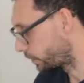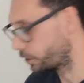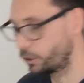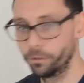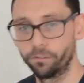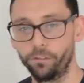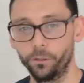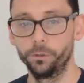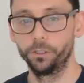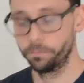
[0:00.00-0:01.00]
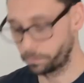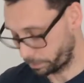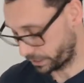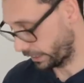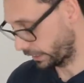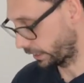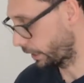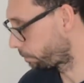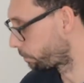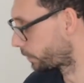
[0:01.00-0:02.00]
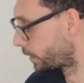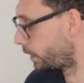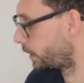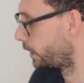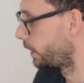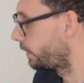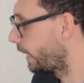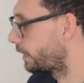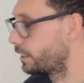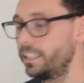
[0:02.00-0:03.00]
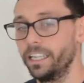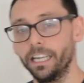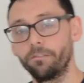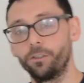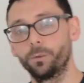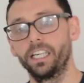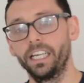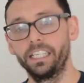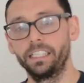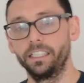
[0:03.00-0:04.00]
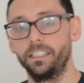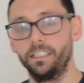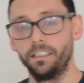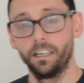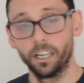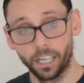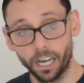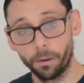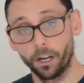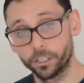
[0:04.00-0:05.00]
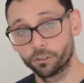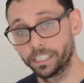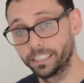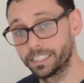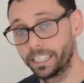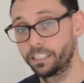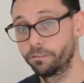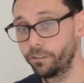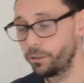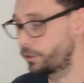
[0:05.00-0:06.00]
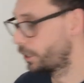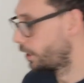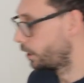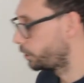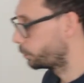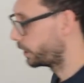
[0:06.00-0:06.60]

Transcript: to do with food, particularly. Then, if you were to eat carbohydrate containing food, you would